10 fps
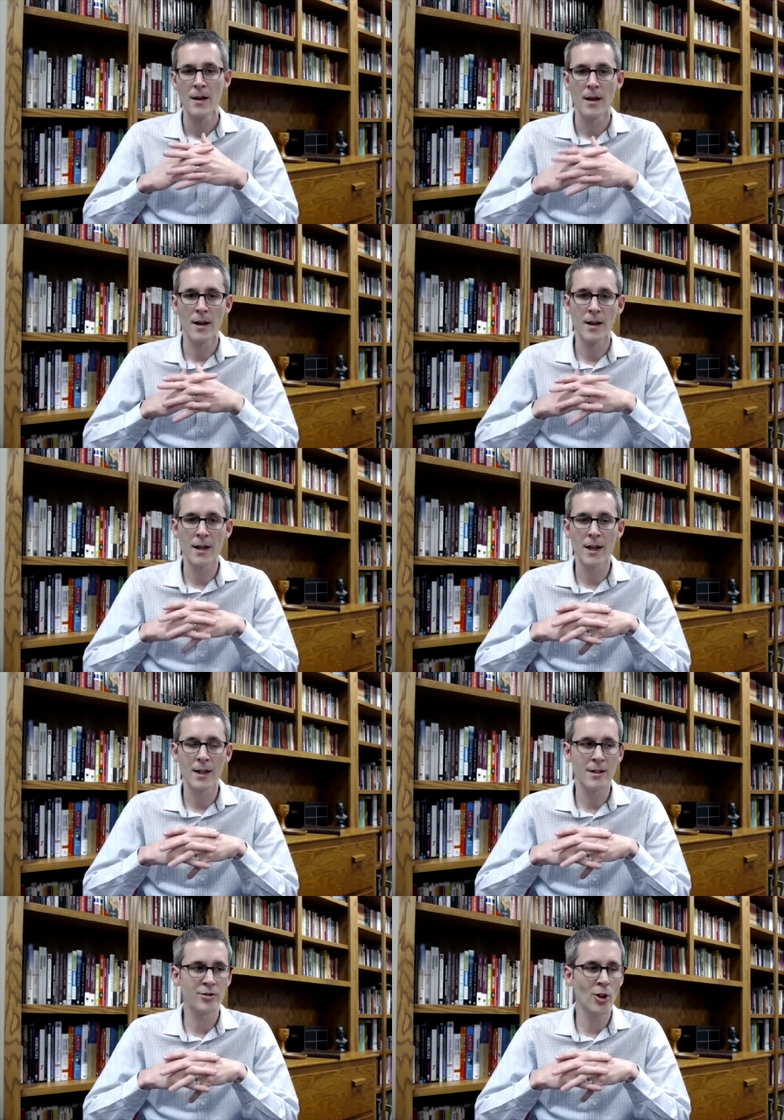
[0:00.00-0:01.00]
Uh,
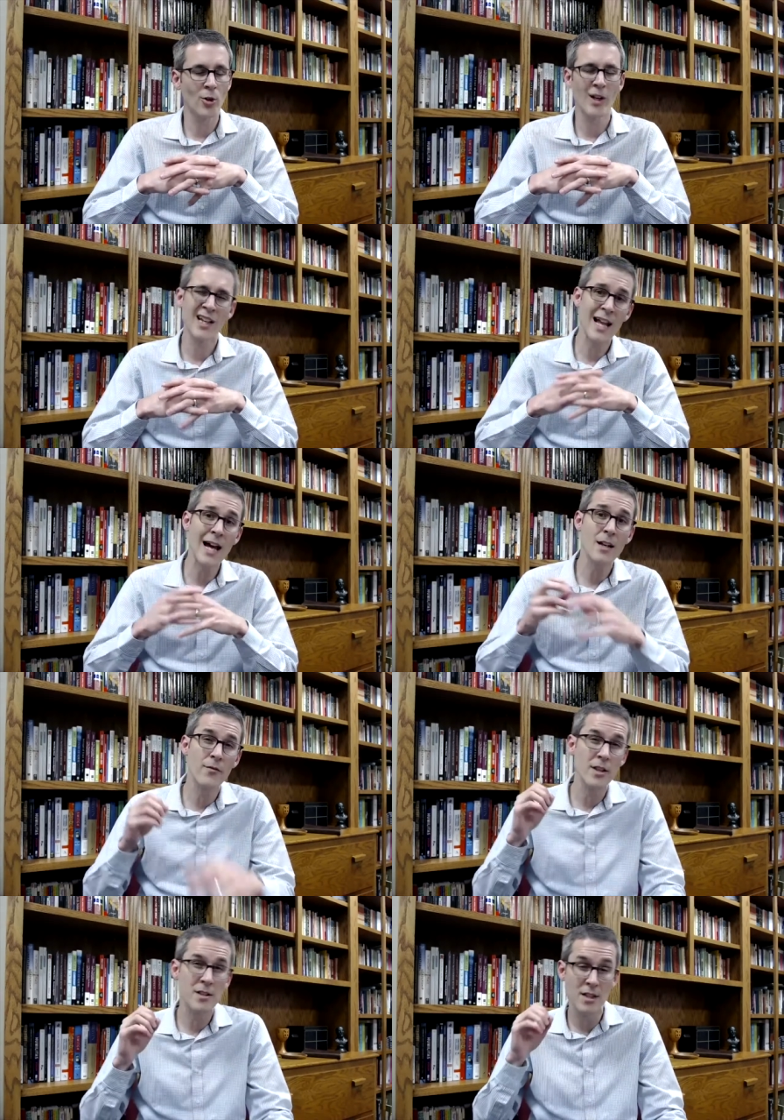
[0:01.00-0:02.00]
so, in light of
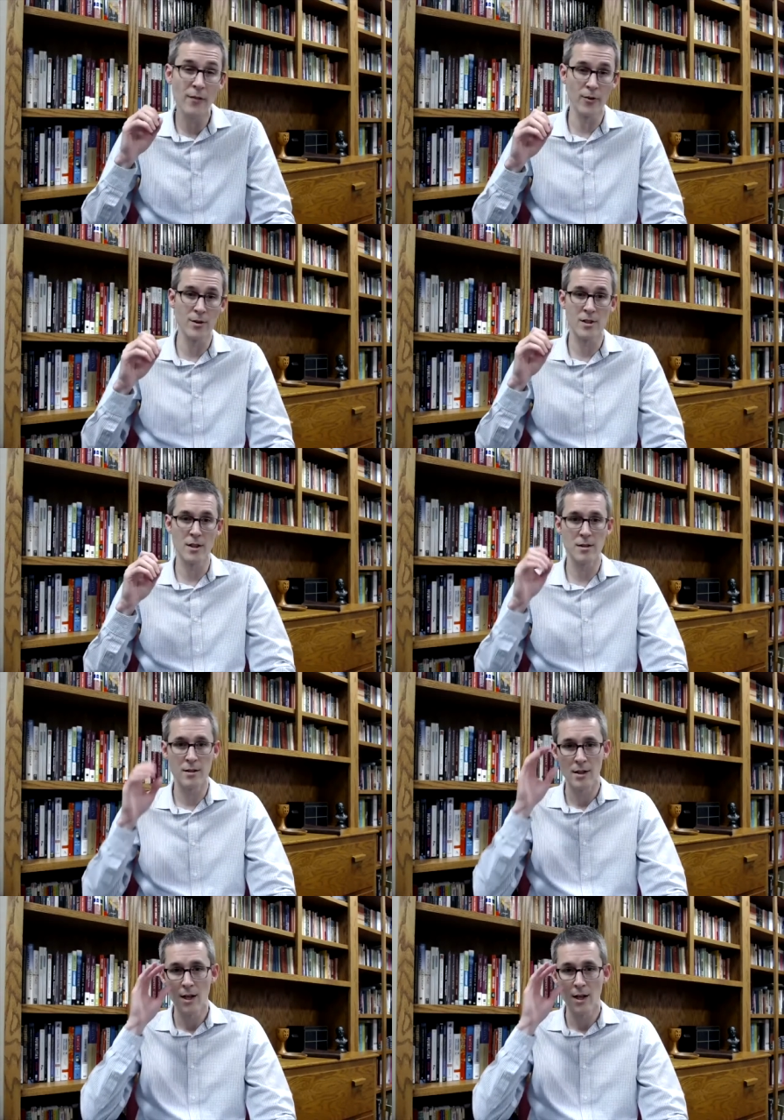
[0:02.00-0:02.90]
these differences,